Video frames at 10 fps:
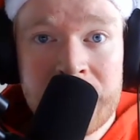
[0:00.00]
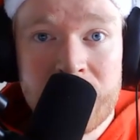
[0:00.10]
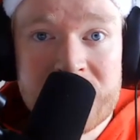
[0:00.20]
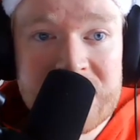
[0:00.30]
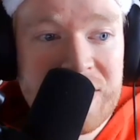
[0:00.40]

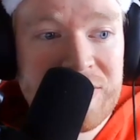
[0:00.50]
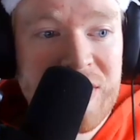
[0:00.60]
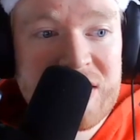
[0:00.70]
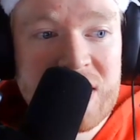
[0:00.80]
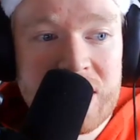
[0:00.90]
through his
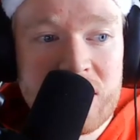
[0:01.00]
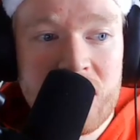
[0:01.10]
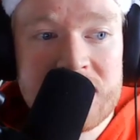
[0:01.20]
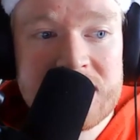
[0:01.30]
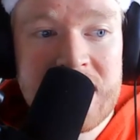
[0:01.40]
sacrifice on the
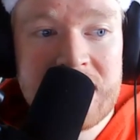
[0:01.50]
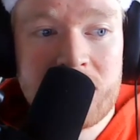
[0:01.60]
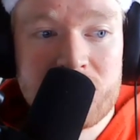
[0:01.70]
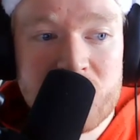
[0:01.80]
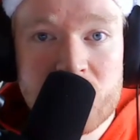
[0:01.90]
cross and
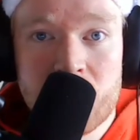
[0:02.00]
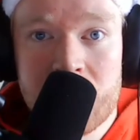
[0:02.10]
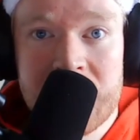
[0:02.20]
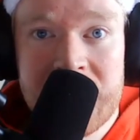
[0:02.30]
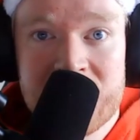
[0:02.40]

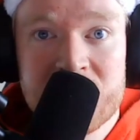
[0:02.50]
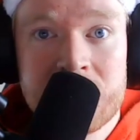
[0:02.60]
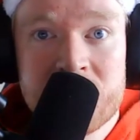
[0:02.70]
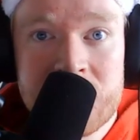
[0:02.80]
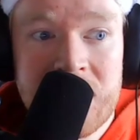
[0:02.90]
restore
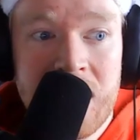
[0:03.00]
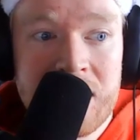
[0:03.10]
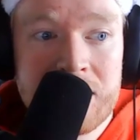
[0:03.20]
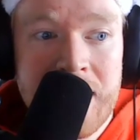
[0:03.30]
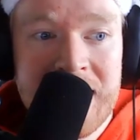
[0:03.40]
connection between
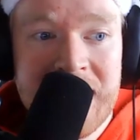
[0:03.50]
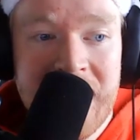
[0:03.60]
God and humanity.